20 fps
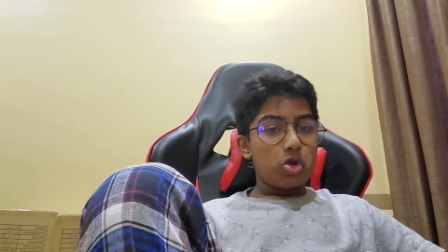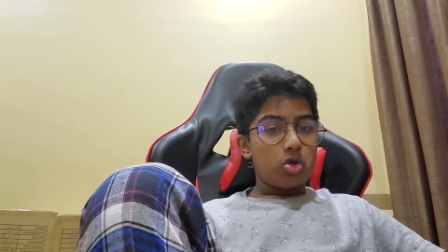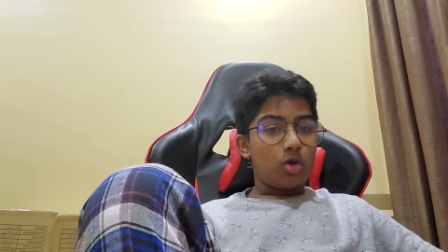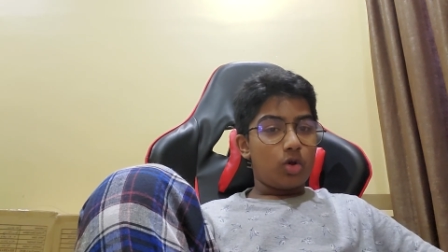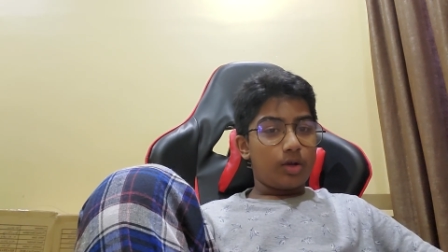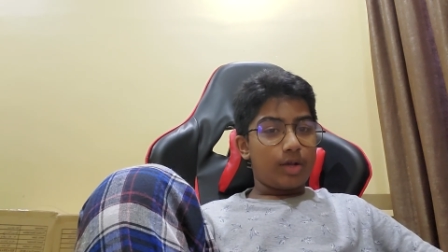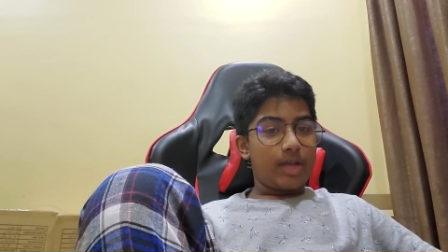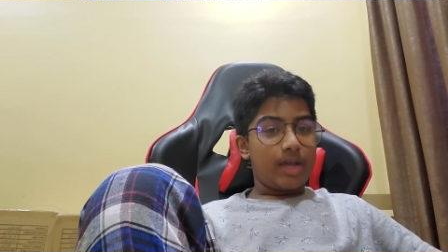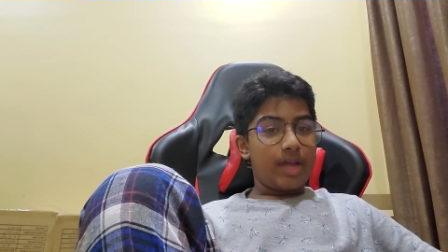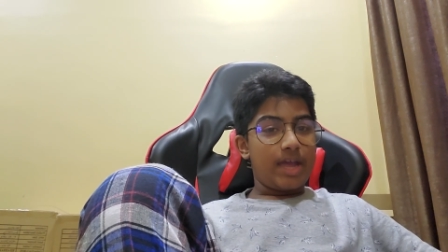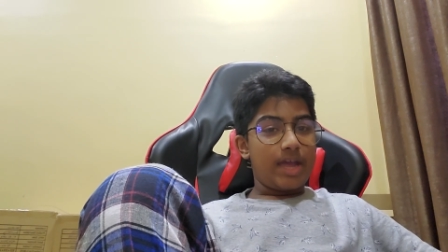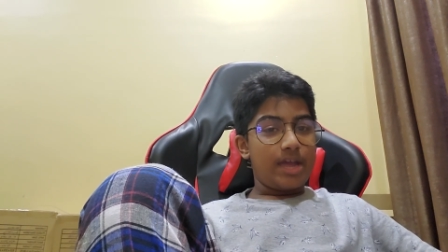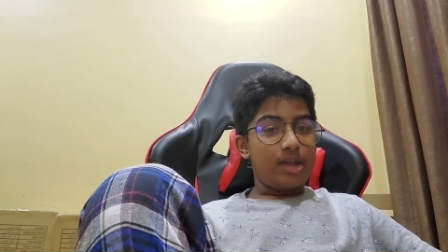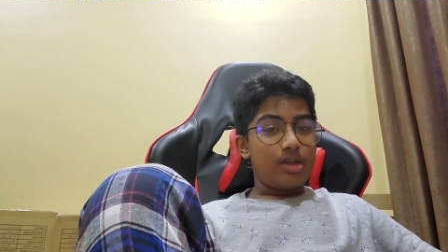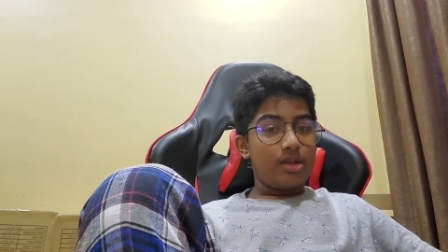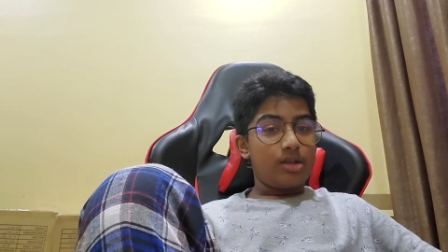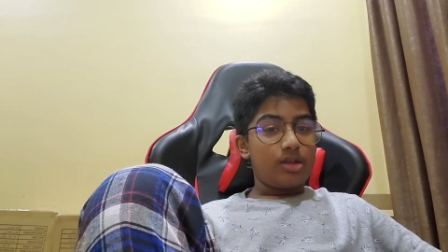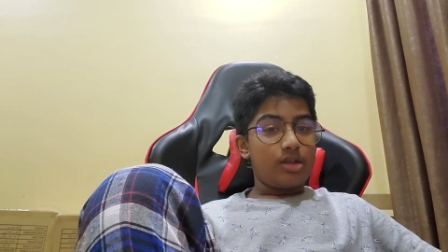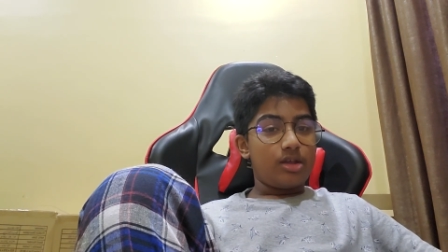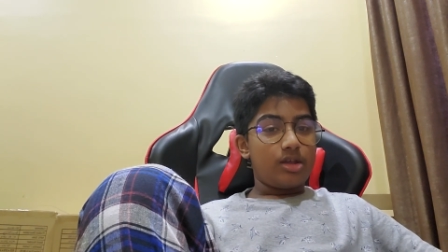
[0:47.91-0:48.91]

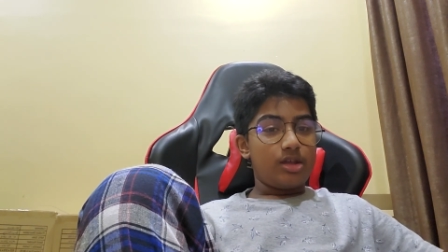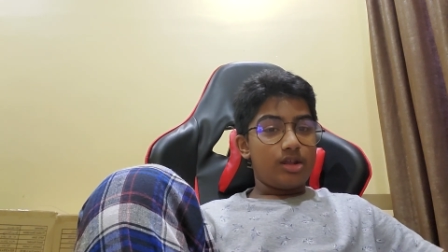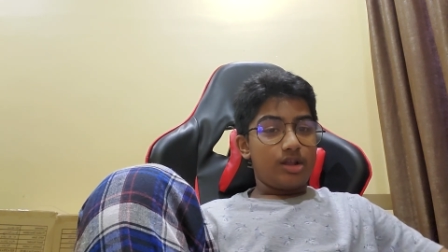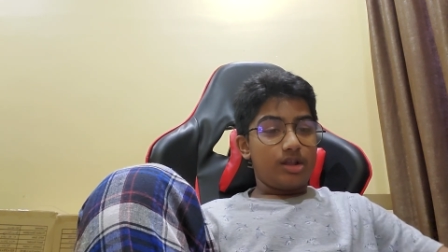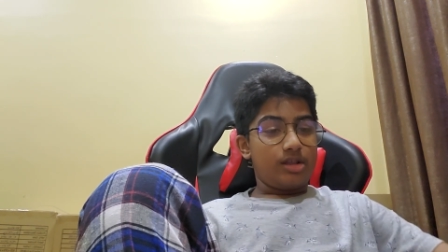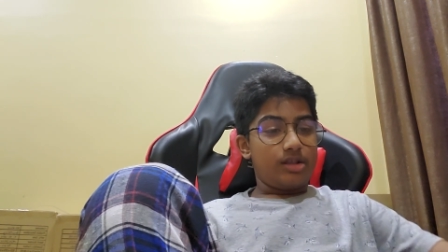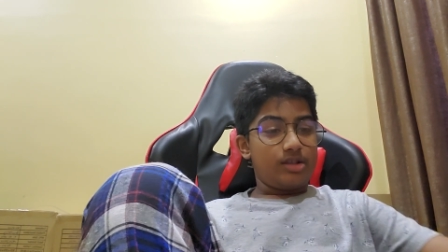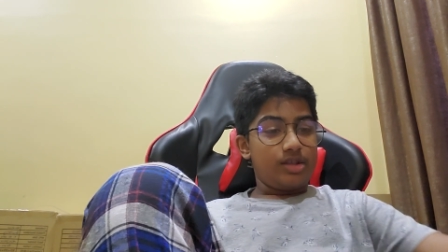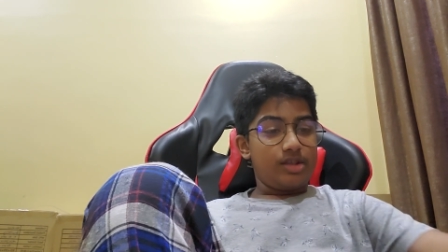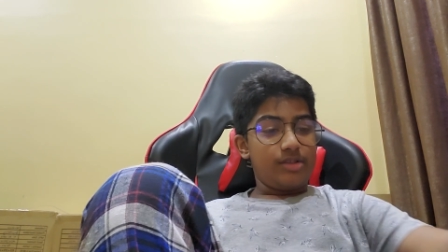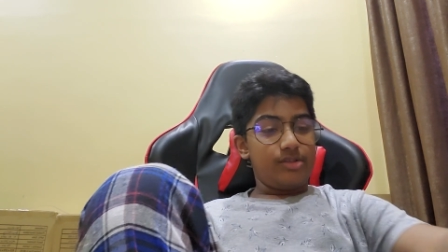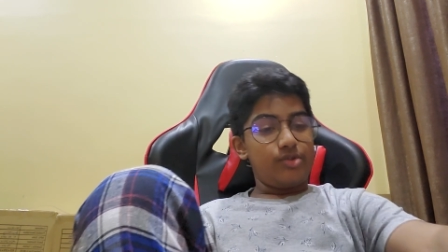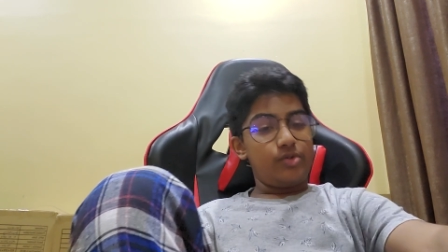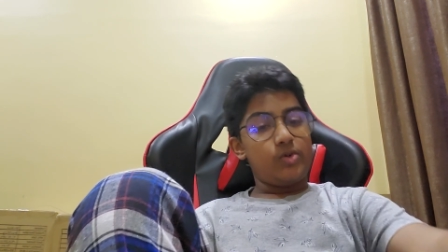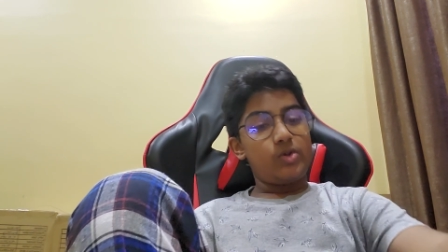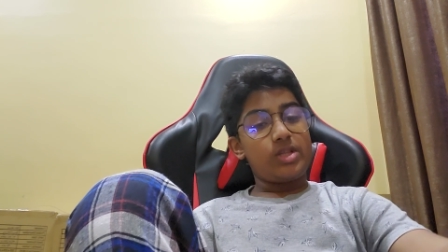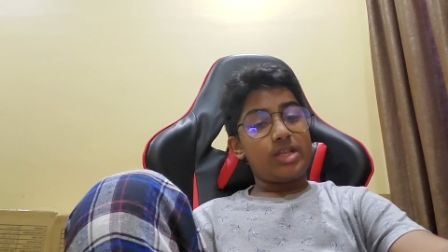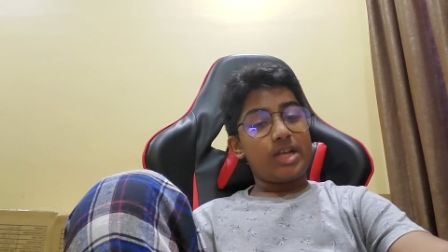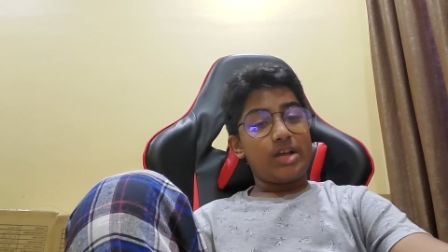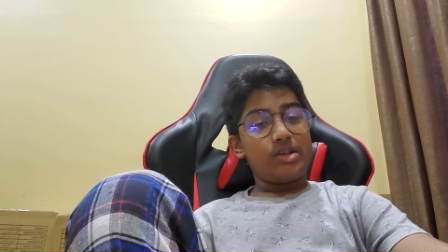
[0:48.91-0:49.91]
Okay, in, in
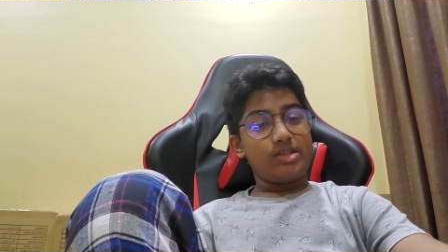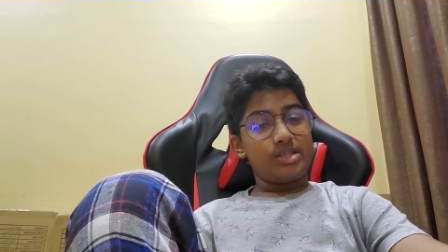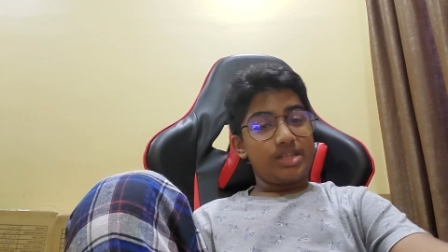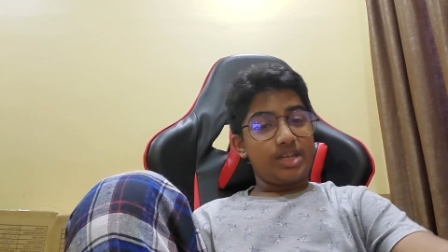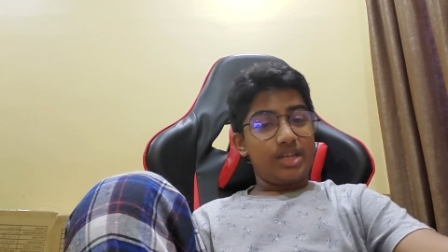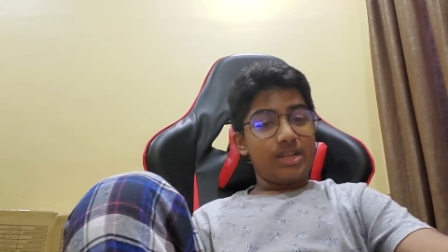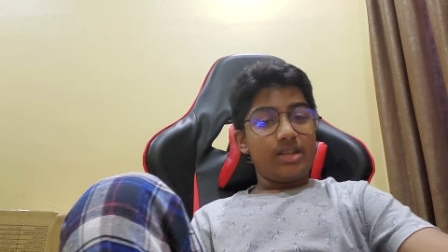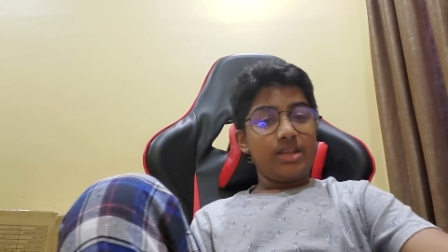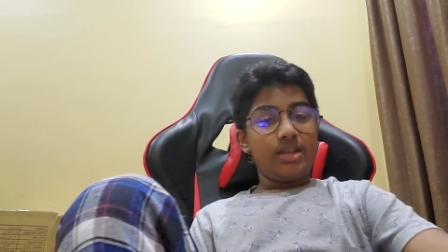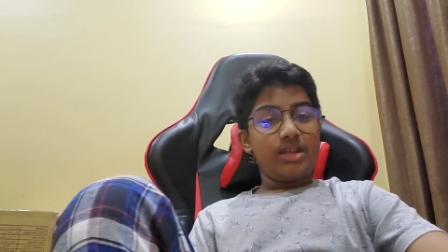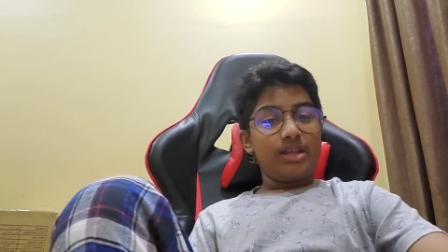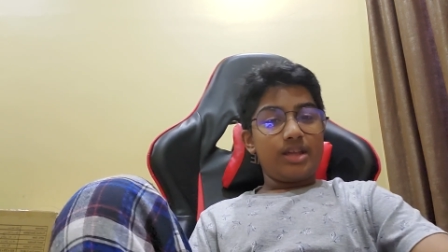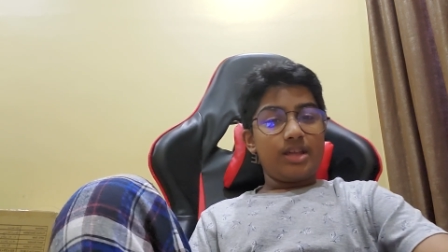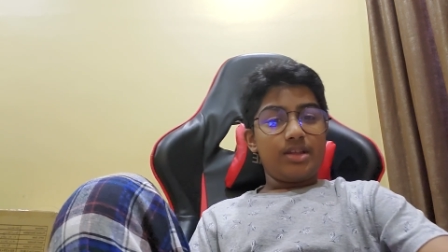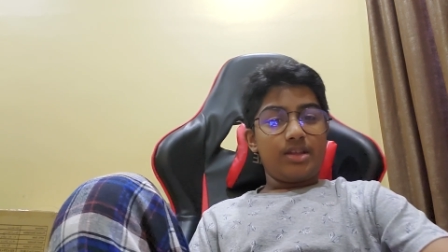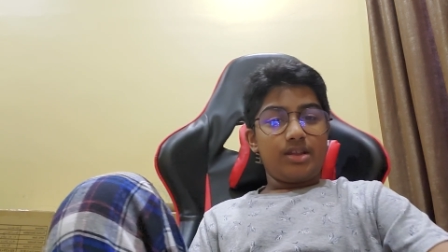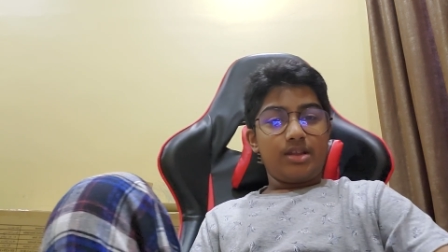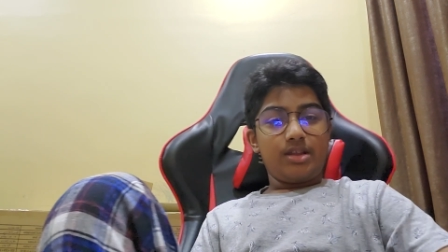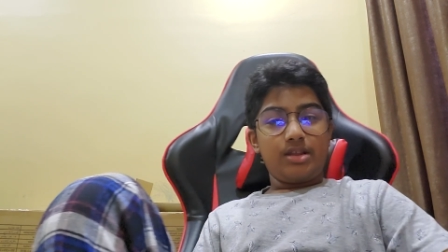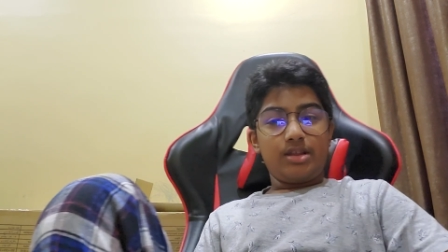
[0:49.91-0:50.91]
2000,
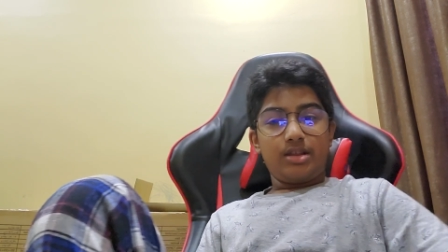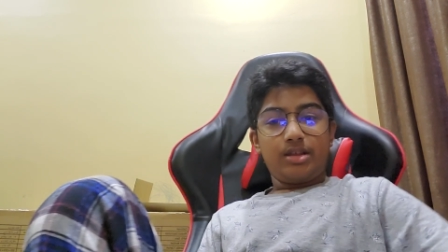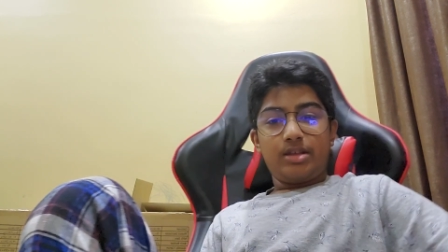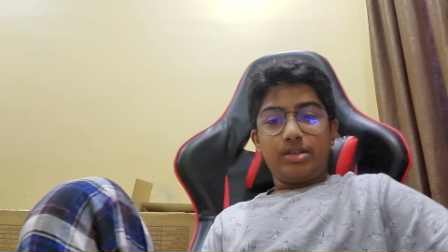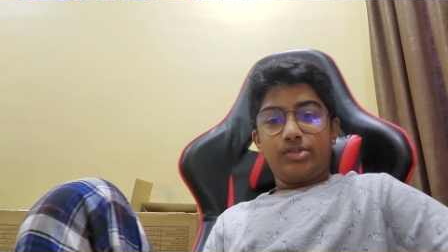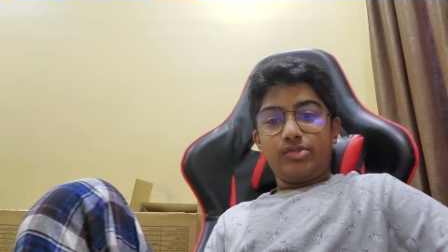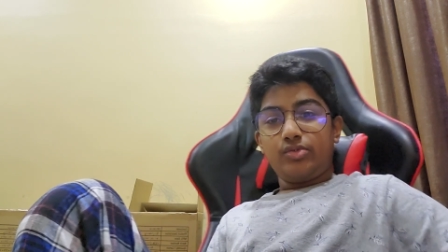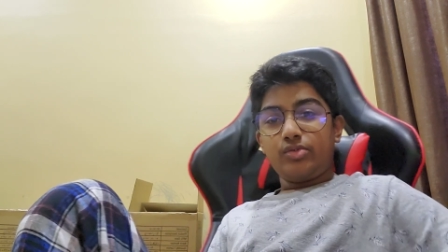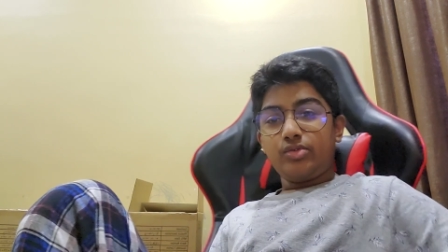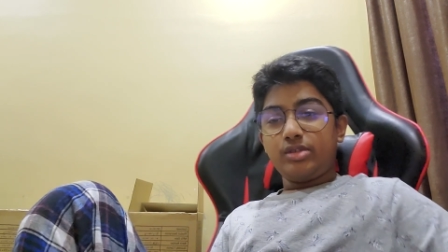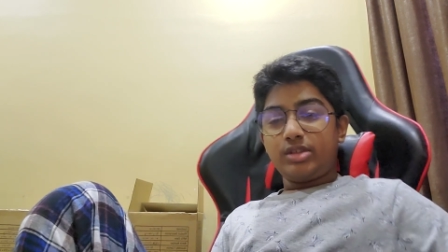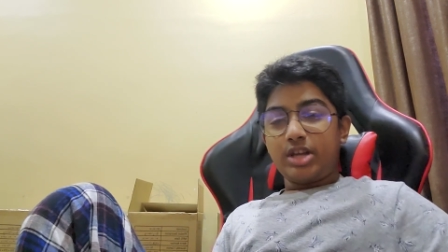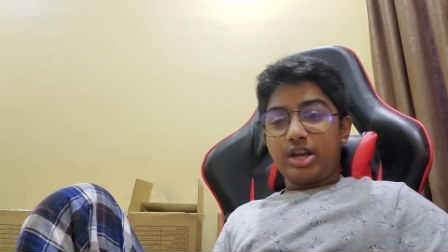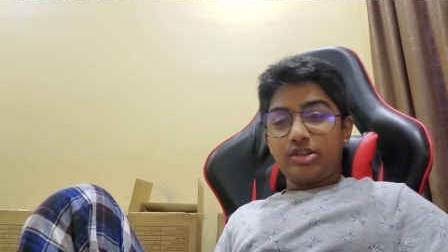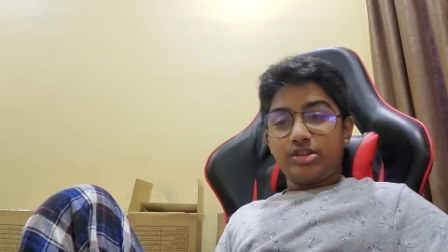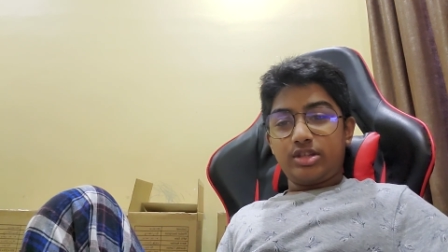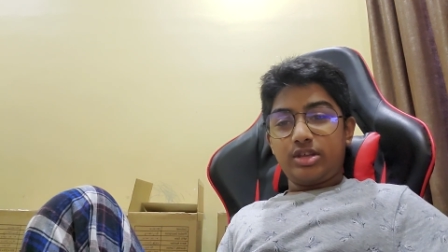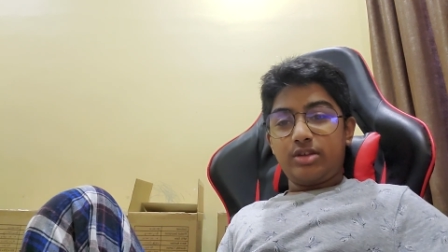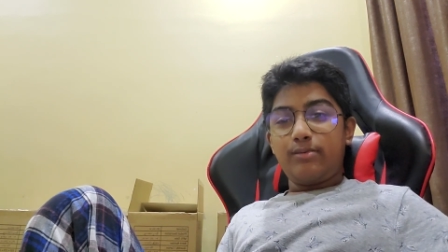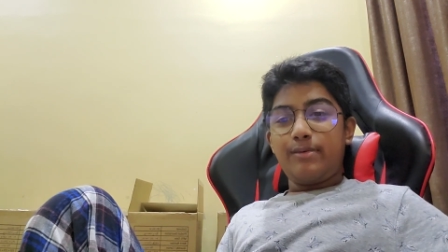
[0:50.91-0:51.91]
in
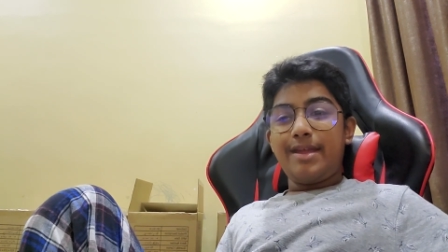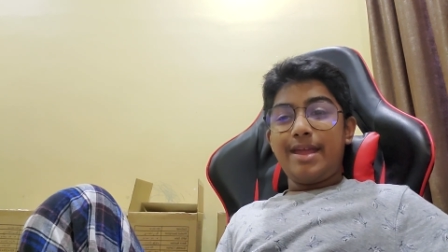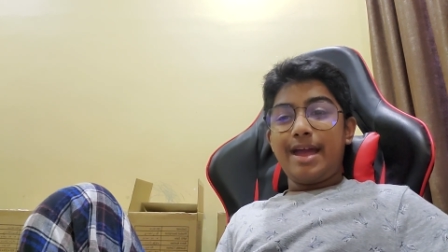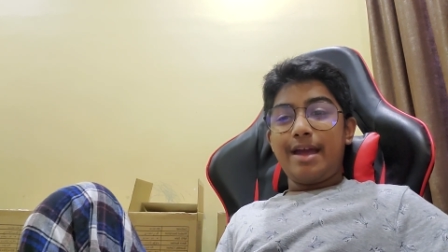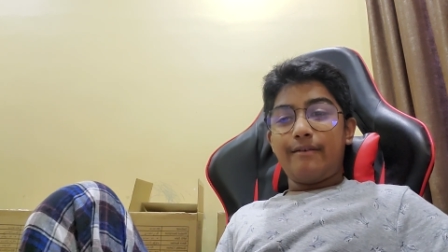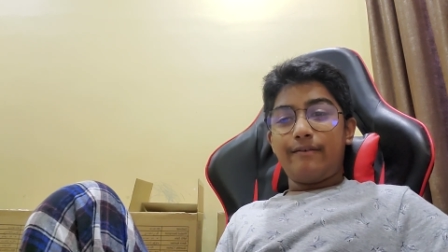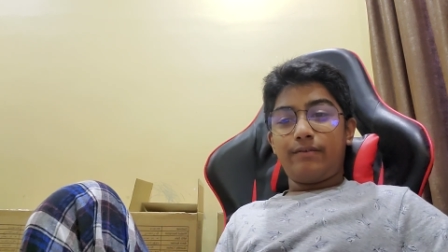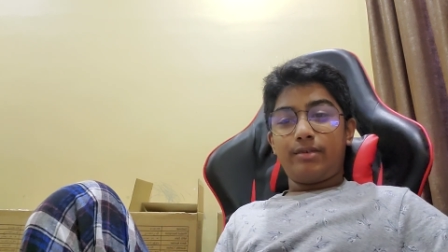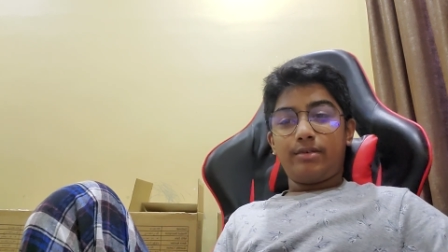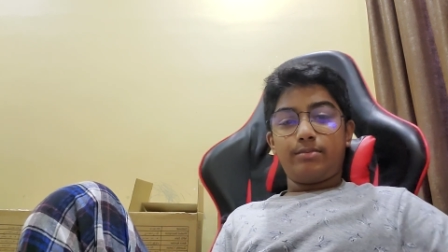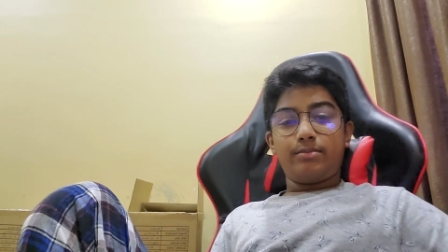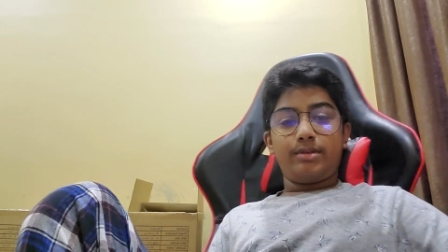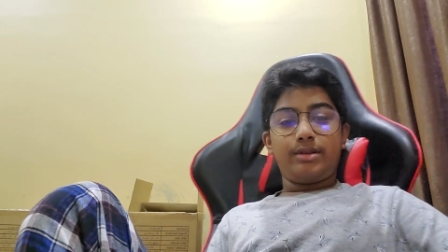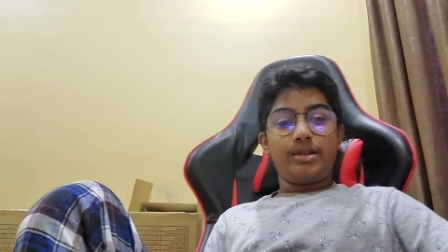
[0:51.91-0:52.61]
2000 we have a